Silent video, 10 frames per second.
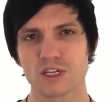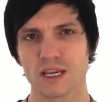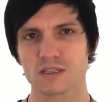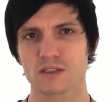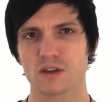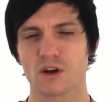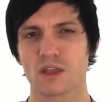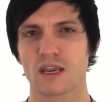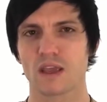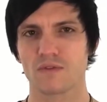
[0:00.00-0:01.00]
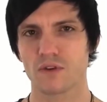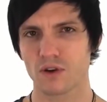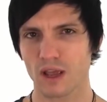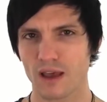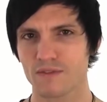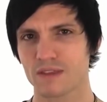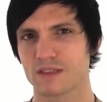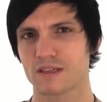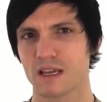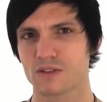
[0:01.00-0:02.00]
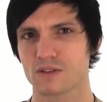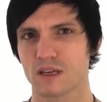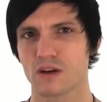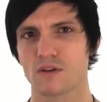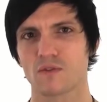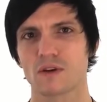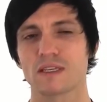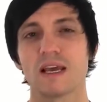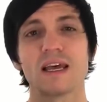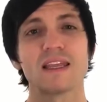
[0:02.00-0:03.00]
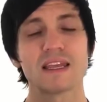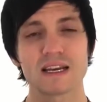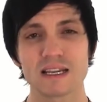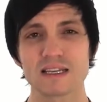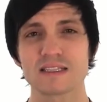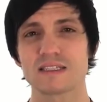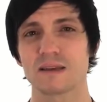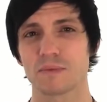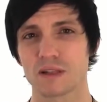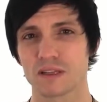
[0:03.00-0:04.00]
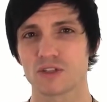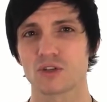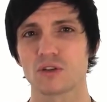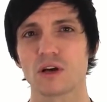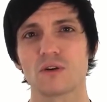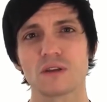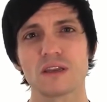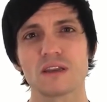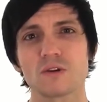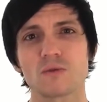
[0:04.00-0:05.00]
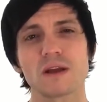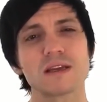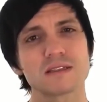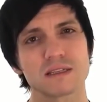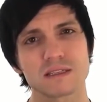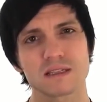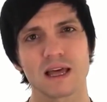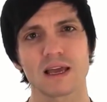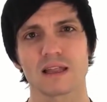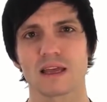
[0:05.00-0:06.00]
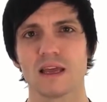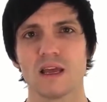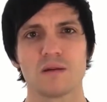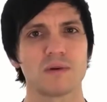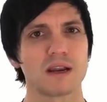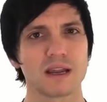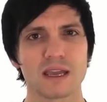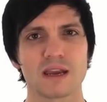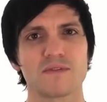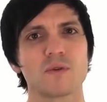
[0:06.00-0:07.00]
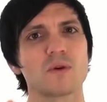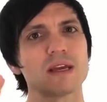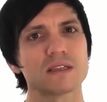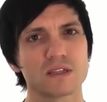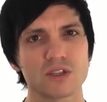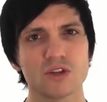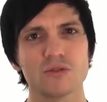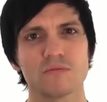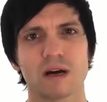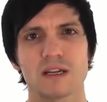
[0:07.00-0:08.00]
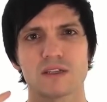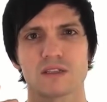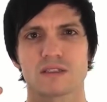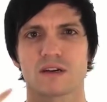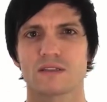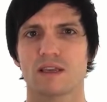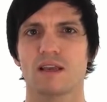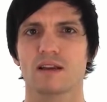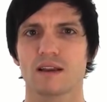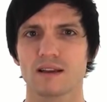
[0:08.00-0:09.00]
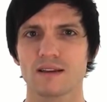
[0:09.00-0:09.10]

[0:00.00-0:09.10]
Chances are that if you're having this nasal sound in your voice, then it is typically too low, and you need to raise it slightly. But again, if you raise it too much, it starts getting